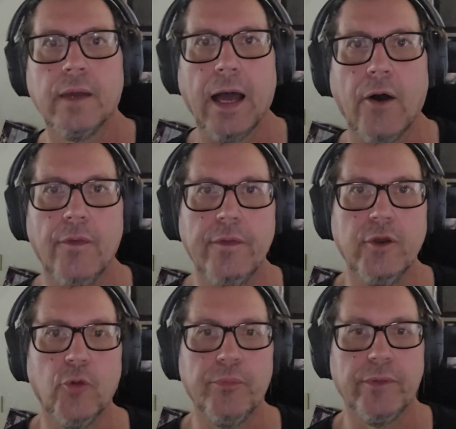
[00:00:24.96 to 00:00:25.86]
out in
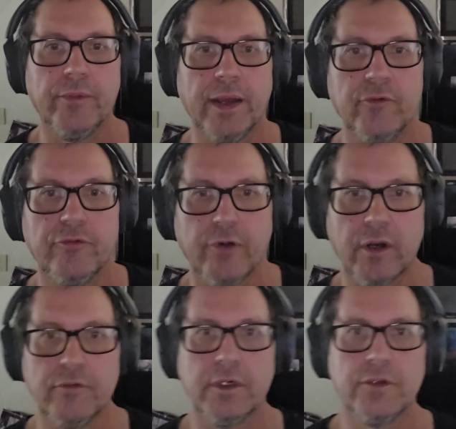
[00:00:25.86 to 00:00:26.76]
the open right in
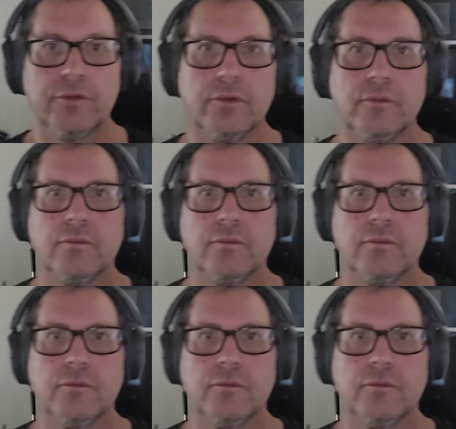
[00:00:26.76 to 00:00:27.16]
front of us.